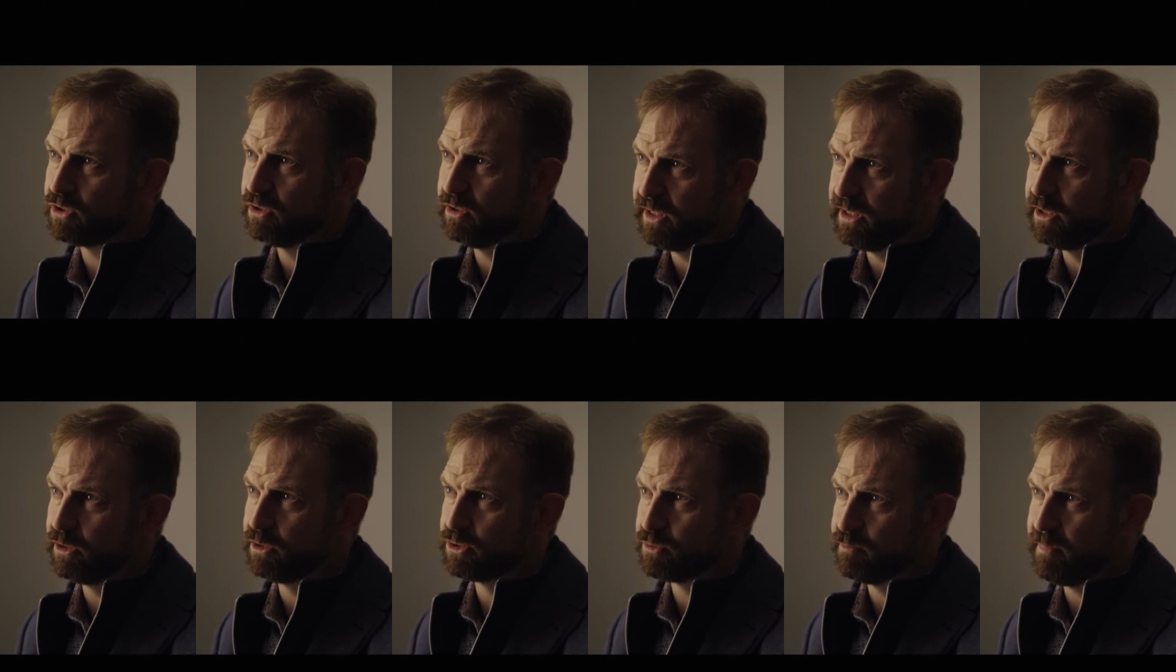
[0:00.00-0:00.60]

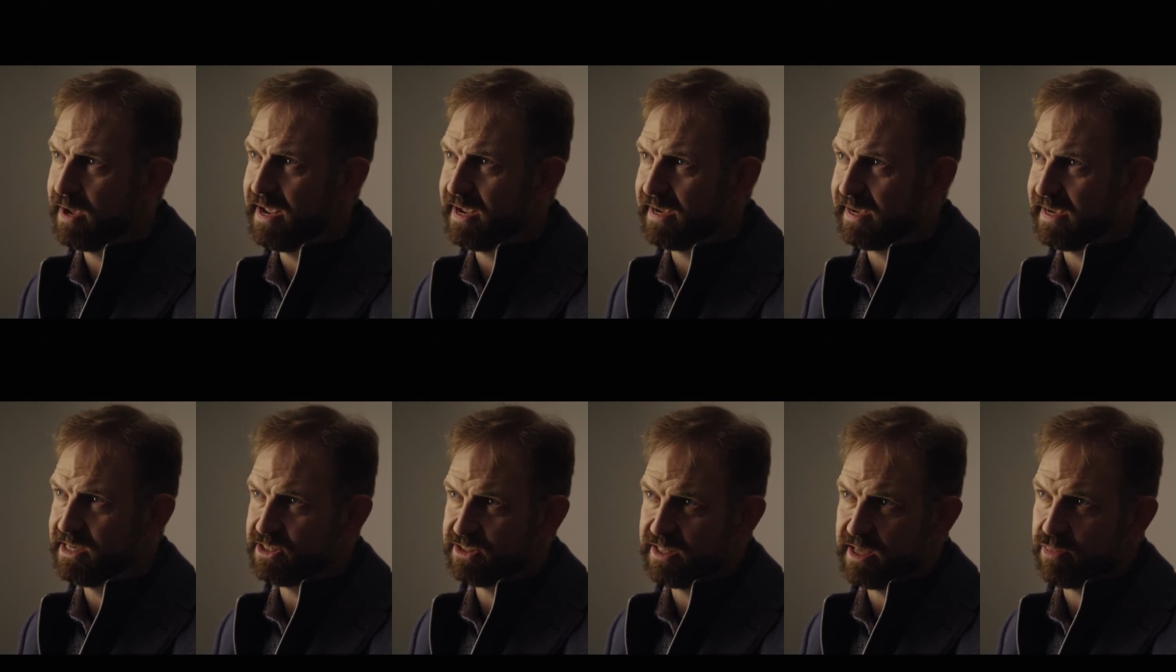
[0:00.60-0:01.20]
leaders make
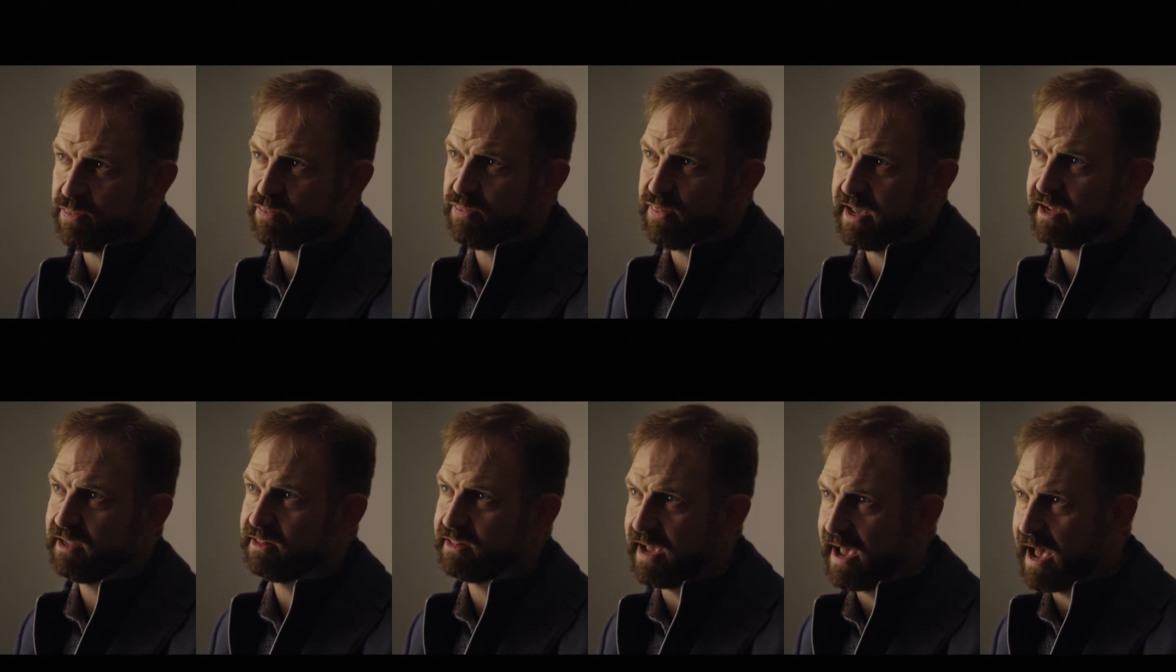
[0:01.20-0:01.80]
is they
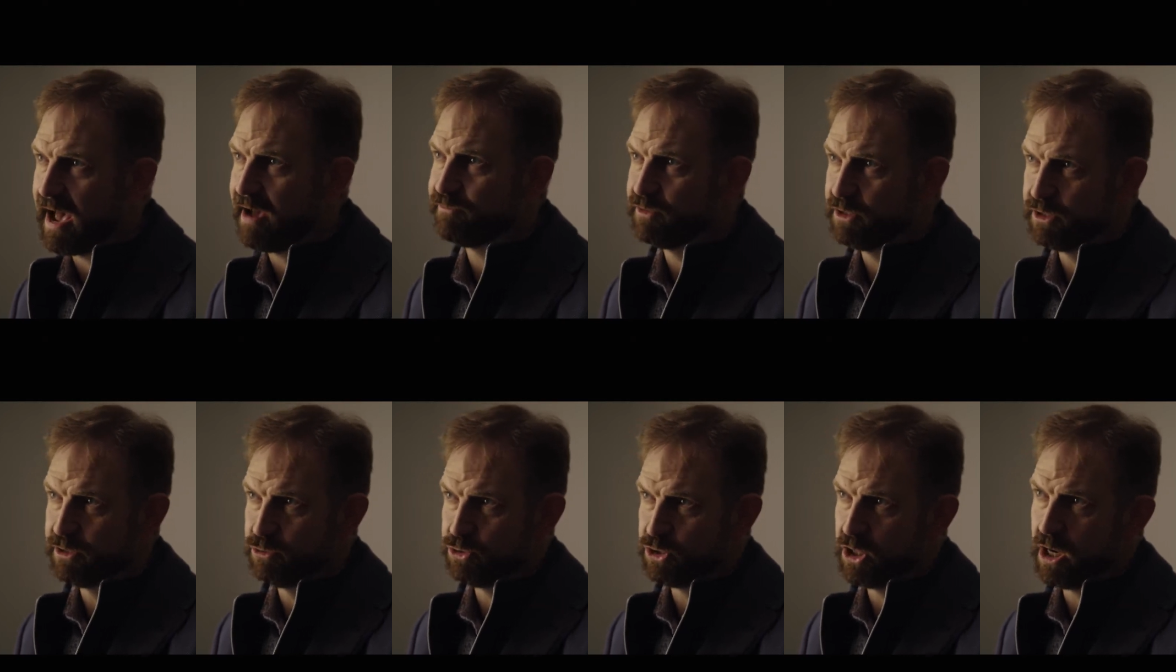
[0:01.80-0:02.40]
think they have to
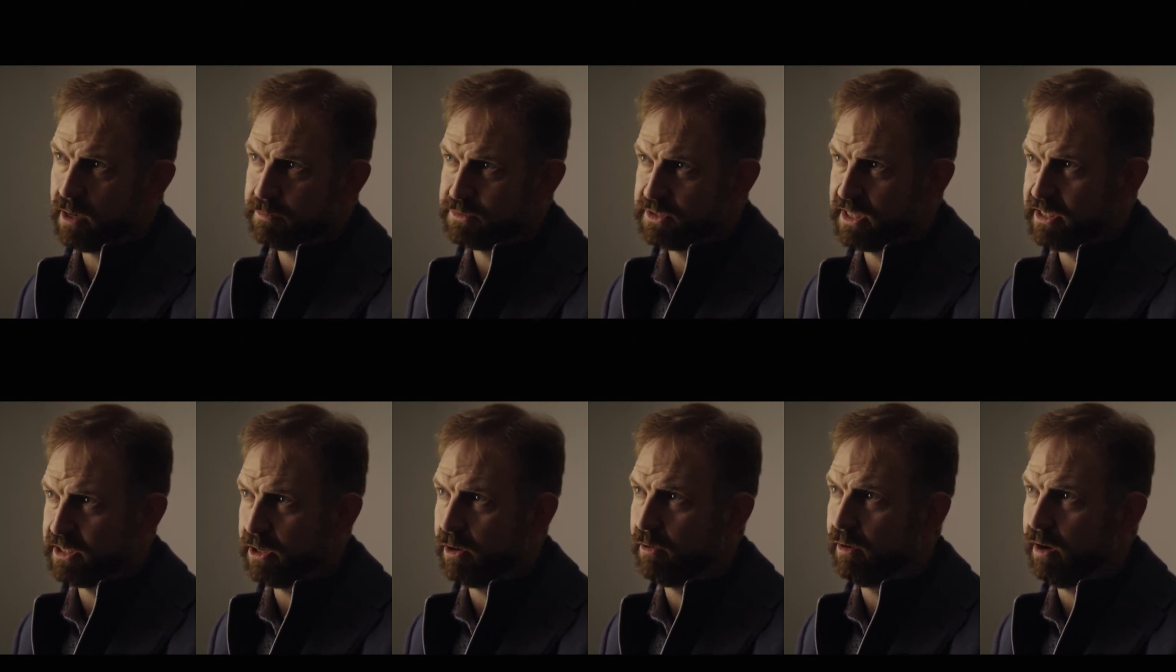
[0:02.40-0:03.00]
do jobs
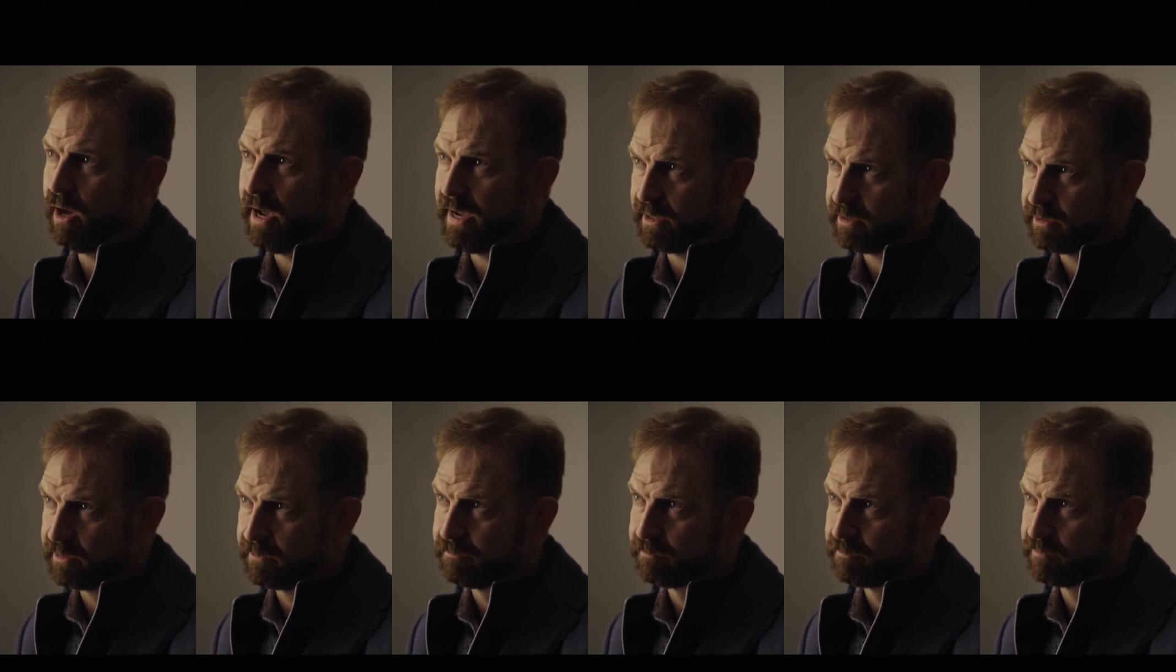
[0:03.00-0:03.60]
they don't like.